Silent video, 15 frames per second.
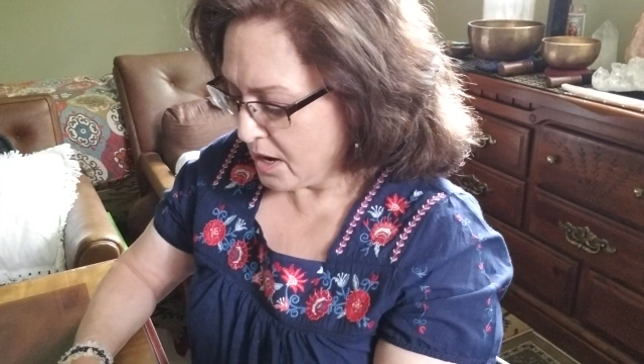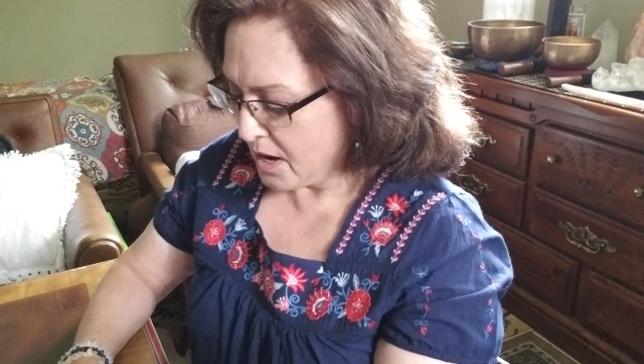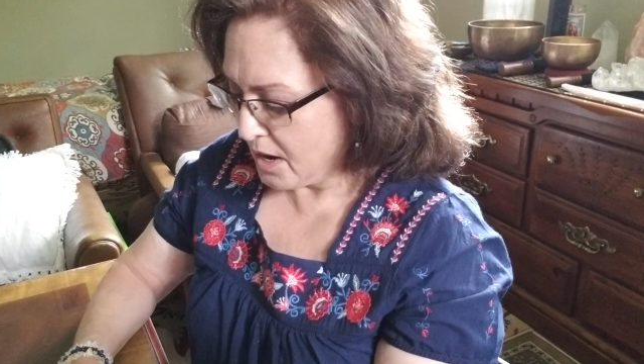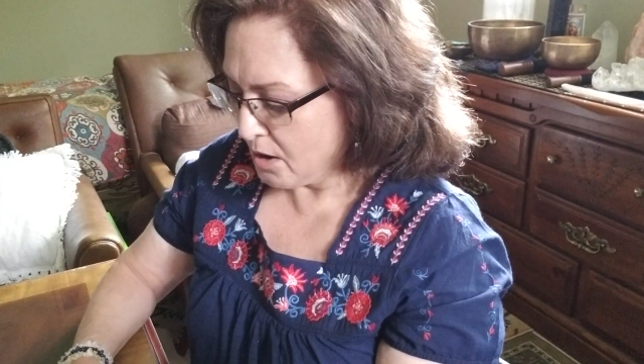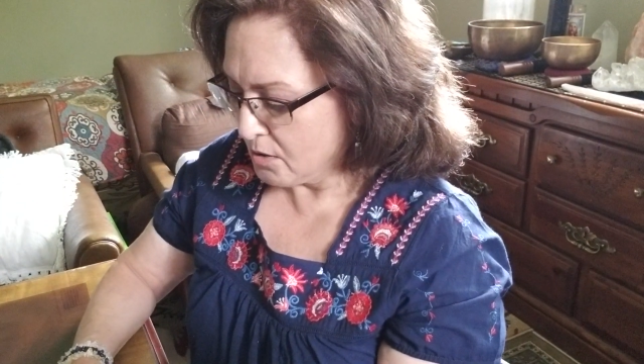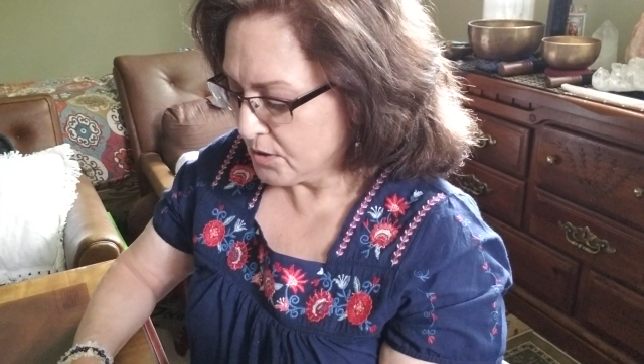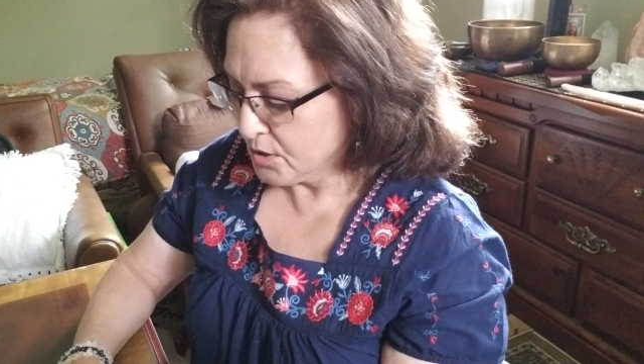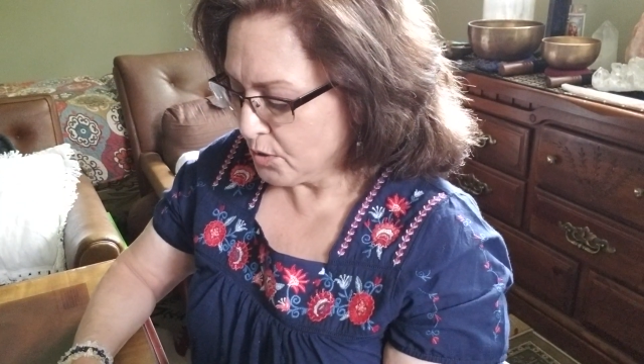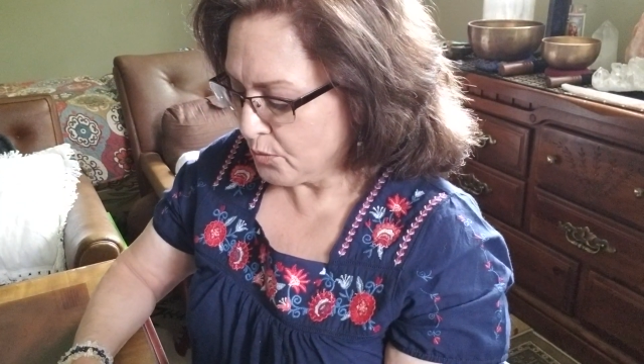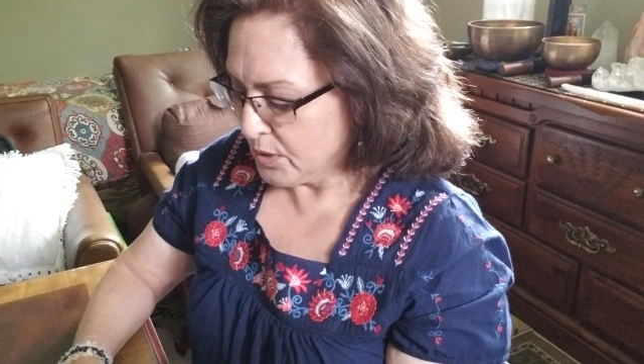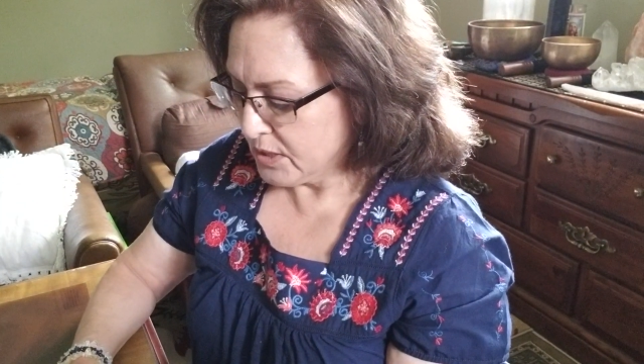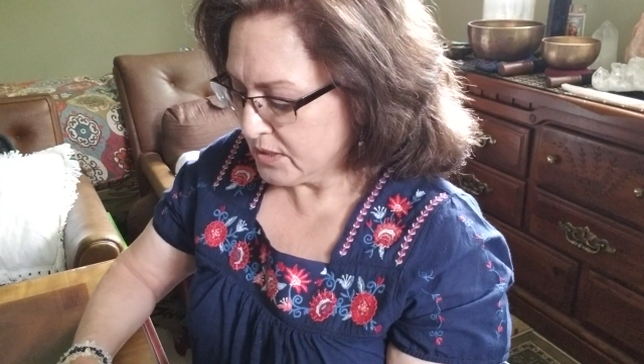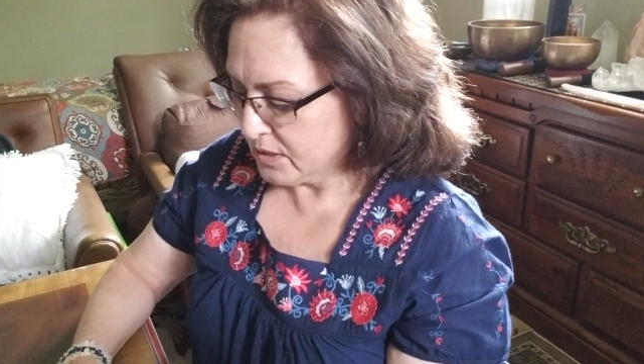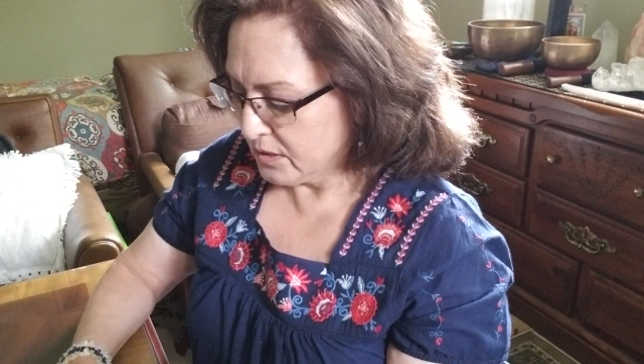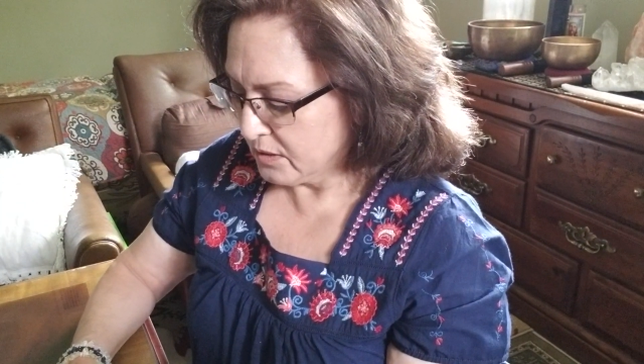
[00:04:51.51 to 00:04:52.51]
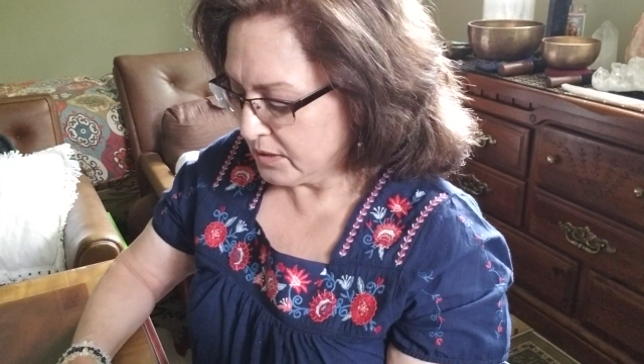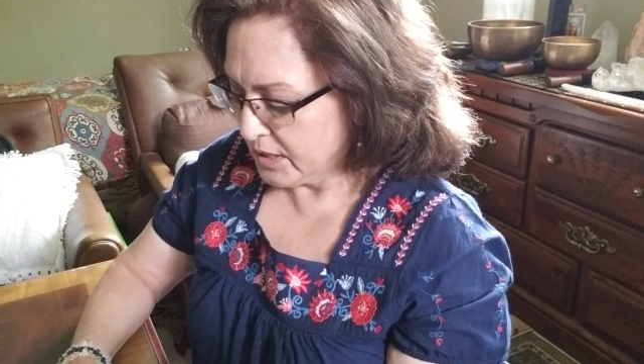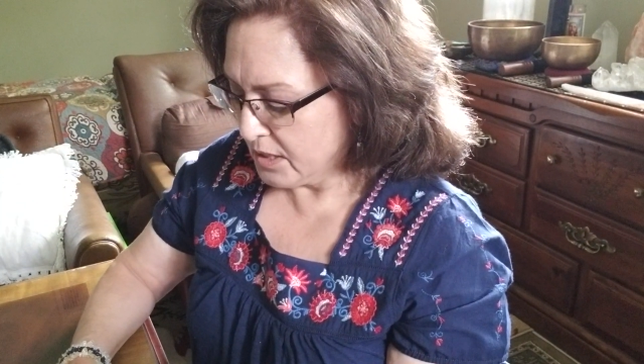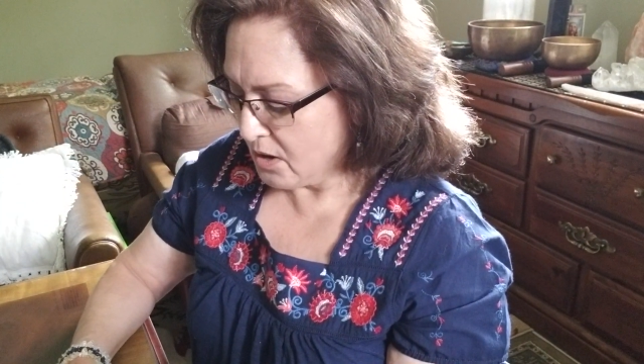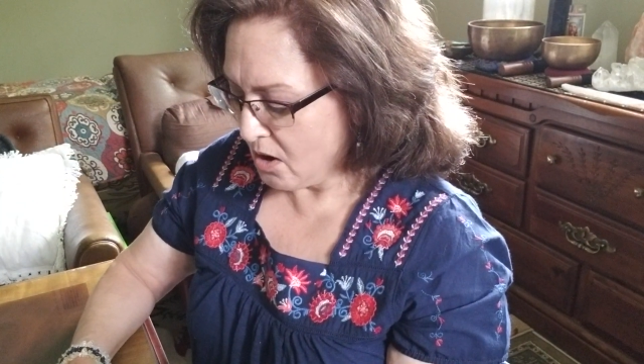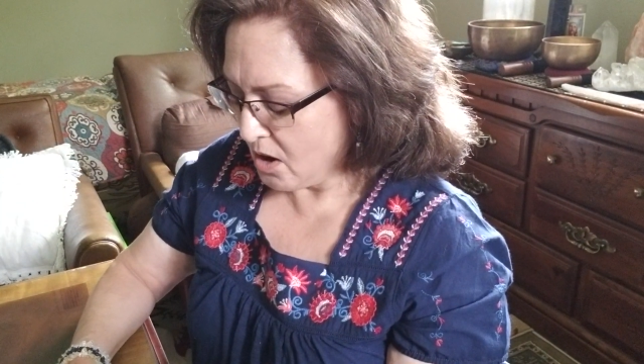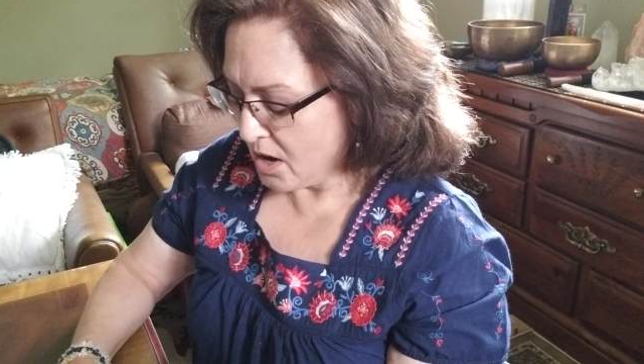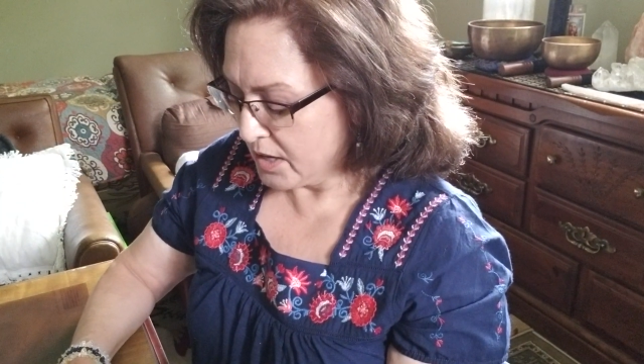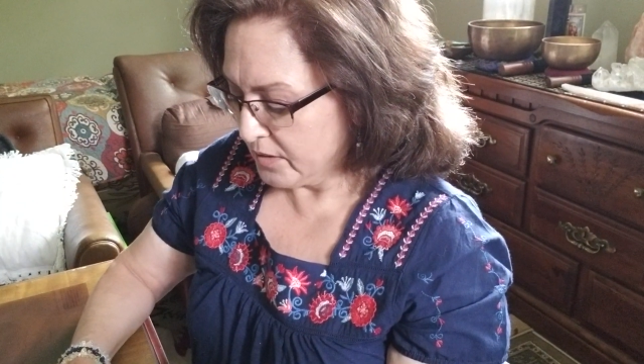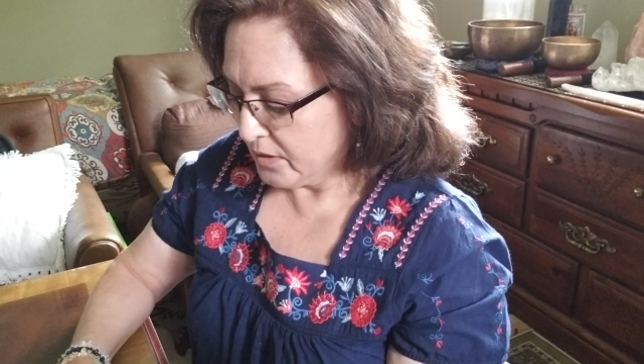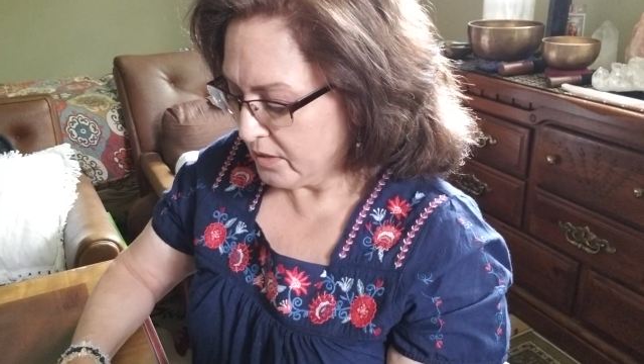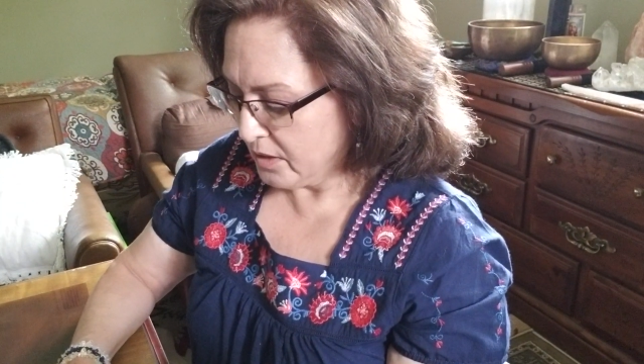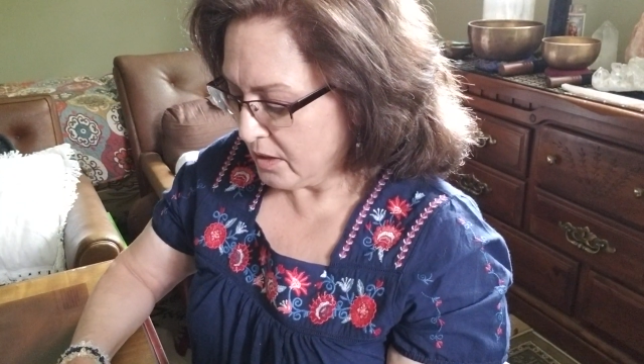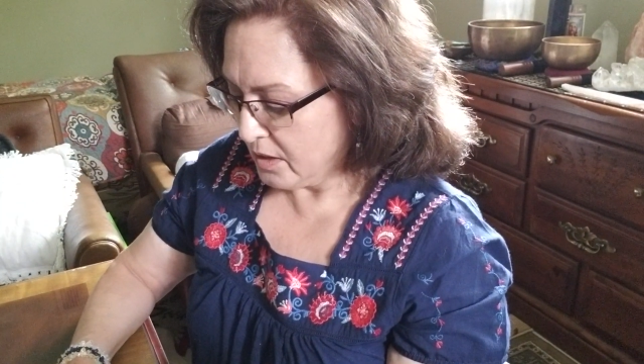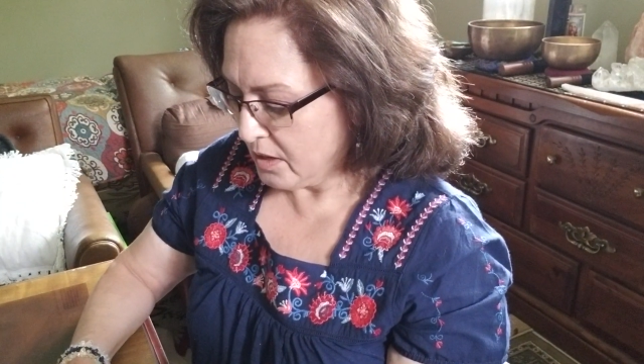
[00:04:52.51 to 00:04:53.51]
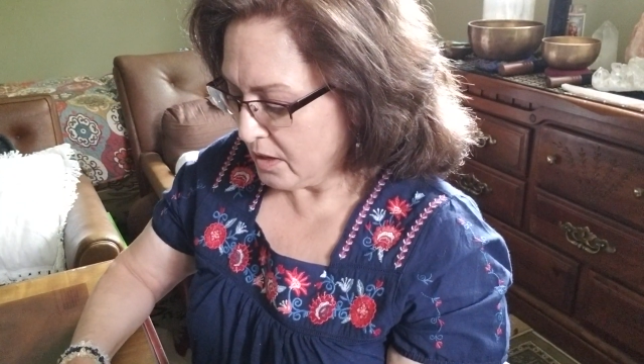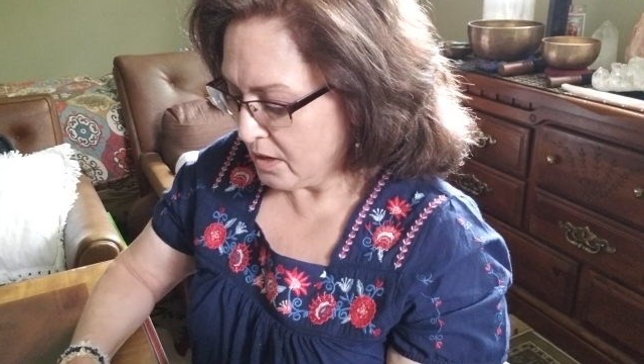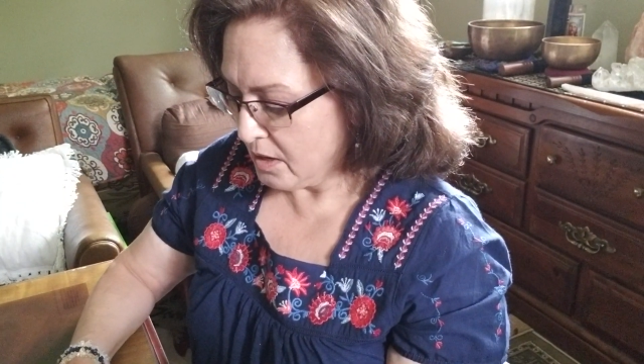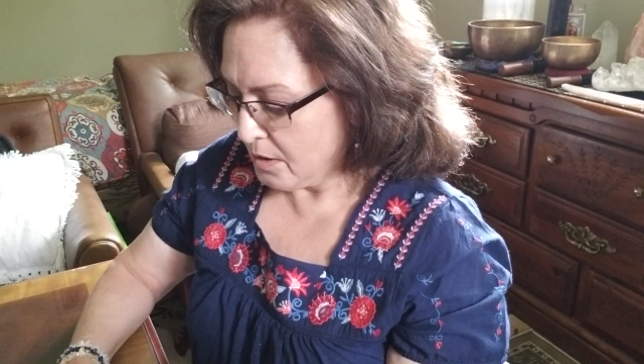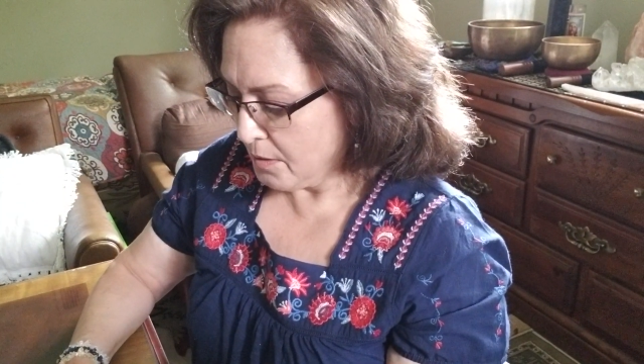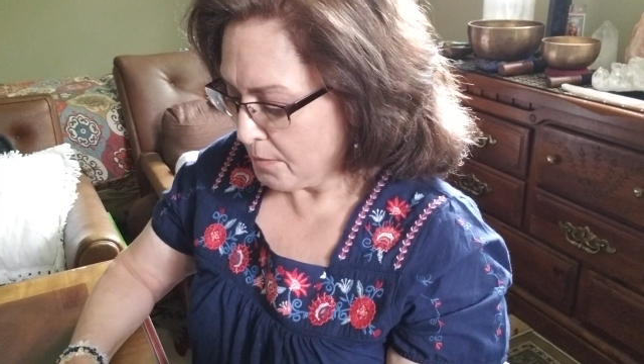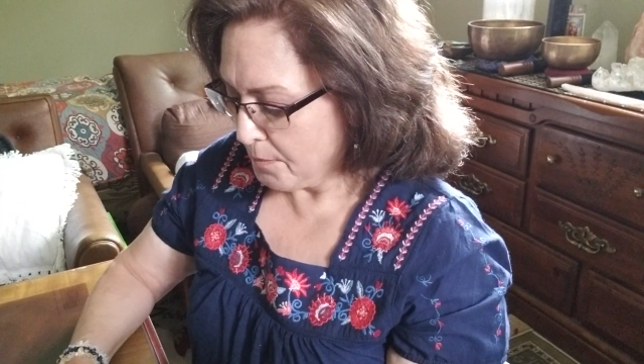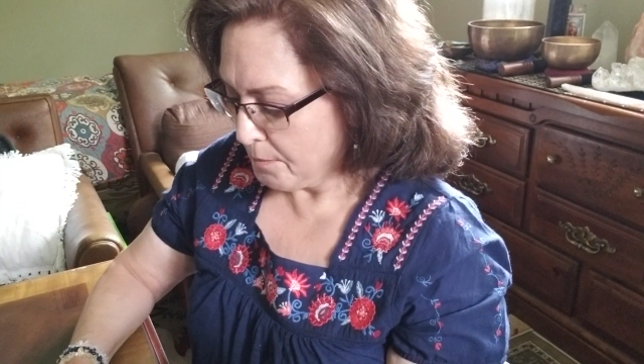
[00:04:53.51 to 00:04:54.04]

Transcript: I also recently got the